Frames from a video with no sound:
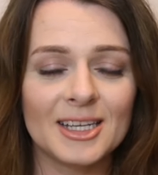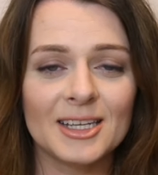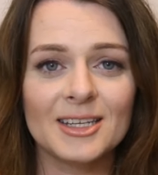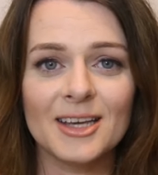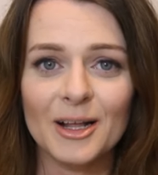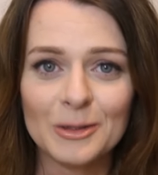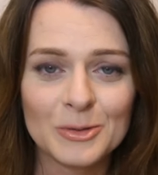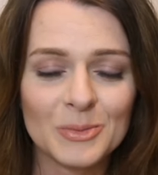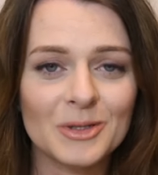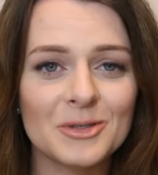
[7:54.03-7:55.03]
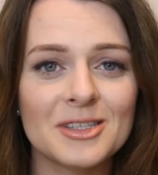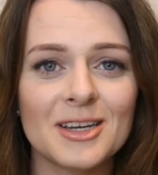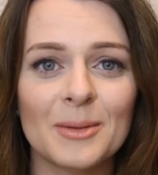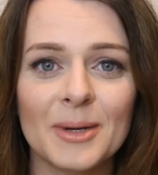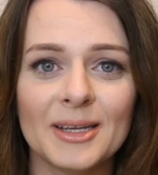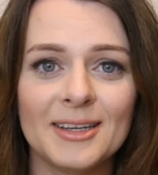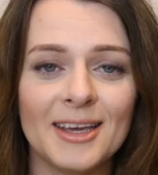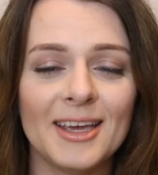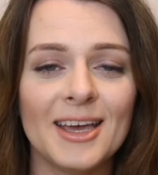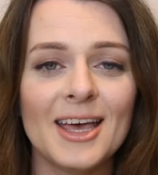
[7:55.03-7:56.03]
It helps me to start my
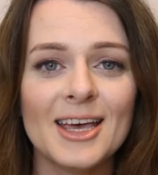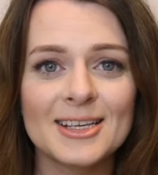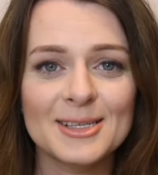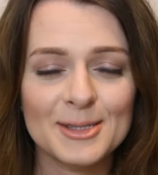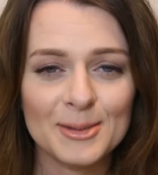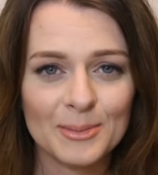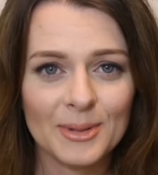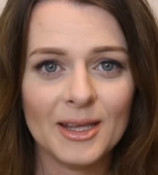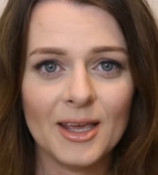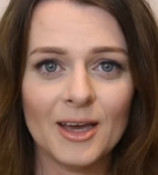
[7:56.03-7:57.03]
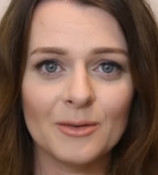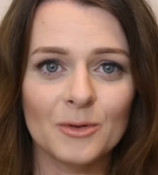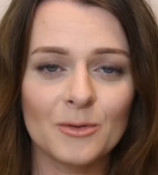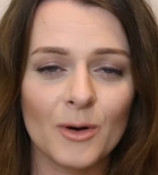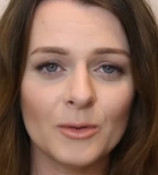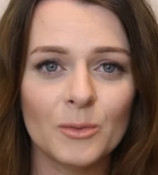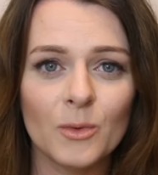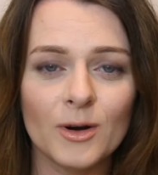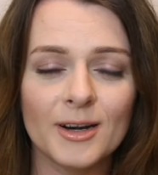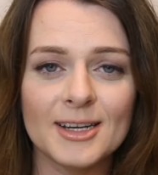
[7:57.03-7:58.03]
day simply and without
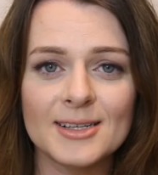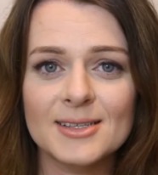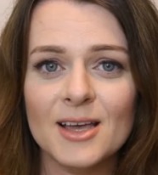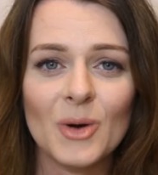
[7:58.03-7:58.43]
worries.